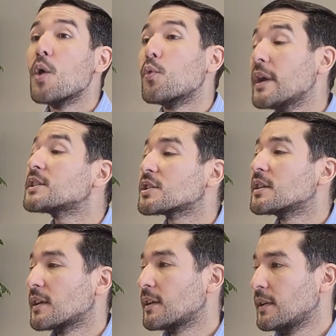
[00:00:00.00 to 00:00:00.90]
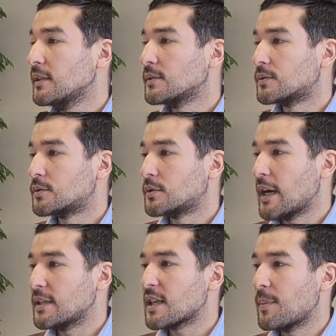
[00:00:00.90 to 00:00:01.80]
which he
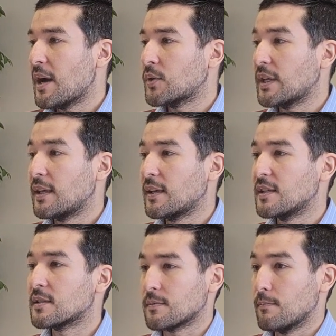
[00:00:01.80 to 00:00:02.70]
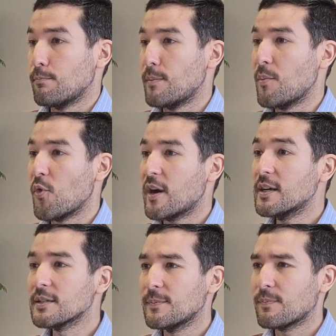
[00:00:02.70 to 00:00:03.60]
writes about in his
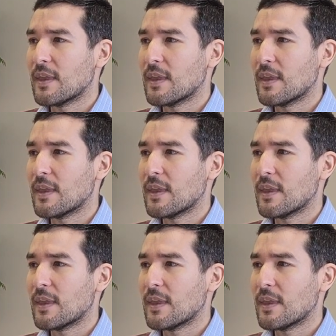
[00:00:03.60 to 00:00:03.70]
memoirs.